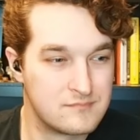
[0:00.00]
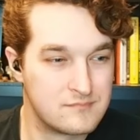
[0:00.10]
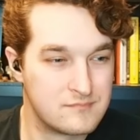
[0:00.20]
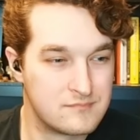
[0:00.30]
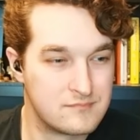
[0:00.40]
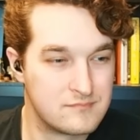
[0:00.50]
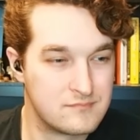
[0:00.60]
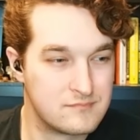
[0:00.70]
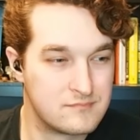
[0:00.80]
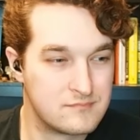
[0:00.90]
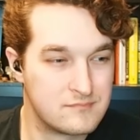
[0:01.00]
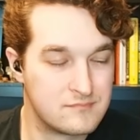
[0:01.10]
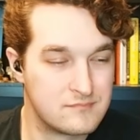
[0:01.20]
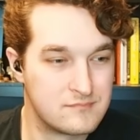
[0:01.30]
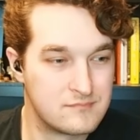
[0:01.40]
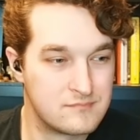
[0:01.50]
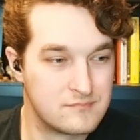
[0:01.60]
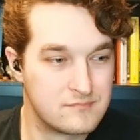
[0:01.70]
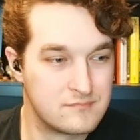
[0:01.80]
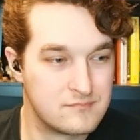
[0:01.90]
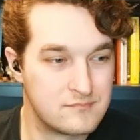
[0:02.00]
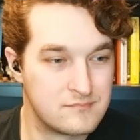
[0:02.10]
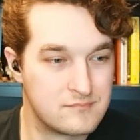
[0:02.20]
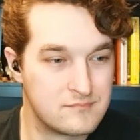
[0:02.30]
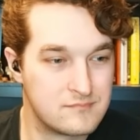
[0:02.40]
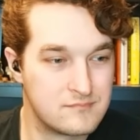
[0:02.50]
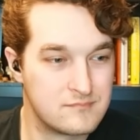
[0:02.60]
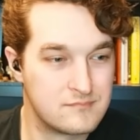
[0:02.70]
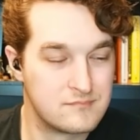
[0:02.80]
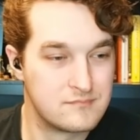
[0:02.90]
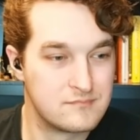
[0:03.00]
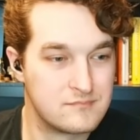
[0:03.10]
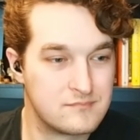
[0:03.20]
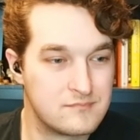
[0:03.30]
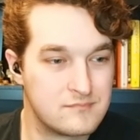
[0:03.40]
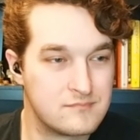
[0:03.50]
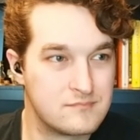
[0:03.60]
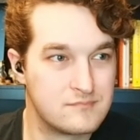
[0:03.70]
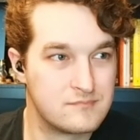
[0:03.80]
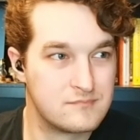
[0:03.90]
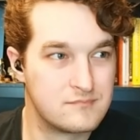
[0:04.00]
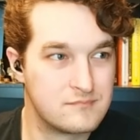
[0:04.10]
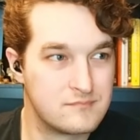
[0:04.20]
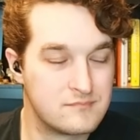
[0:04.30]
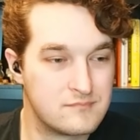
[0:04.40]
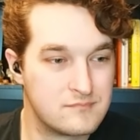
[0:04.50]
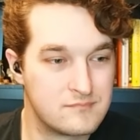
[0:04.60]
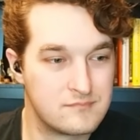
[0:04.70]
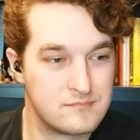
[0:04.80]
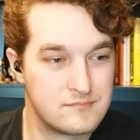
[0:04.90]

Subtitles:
This person isn't speaking.